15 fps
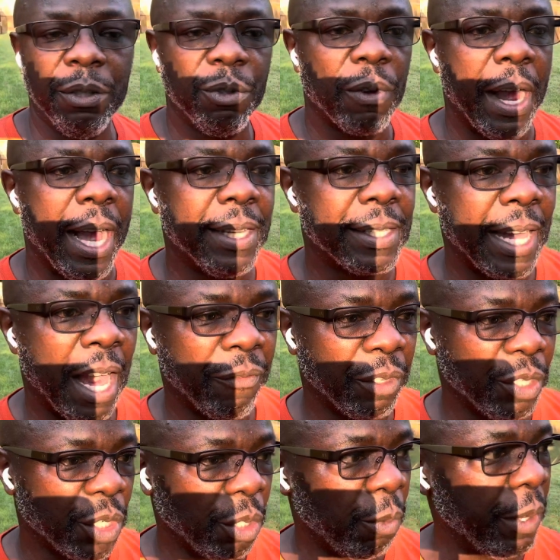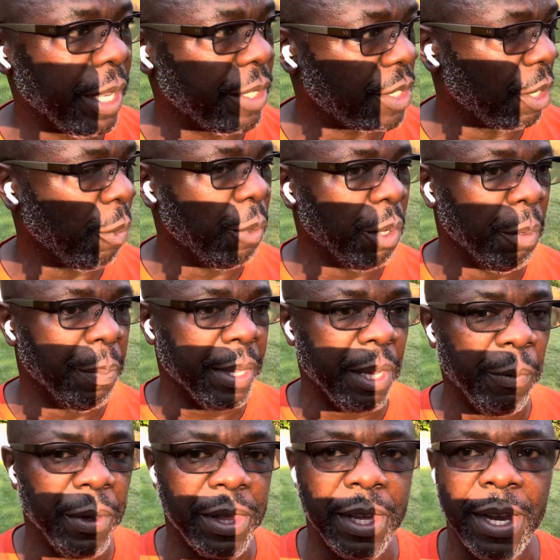grass after 2 weeks. So we'll be
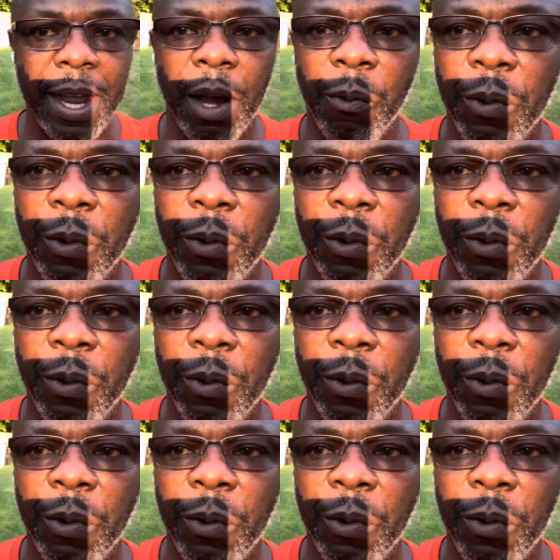within that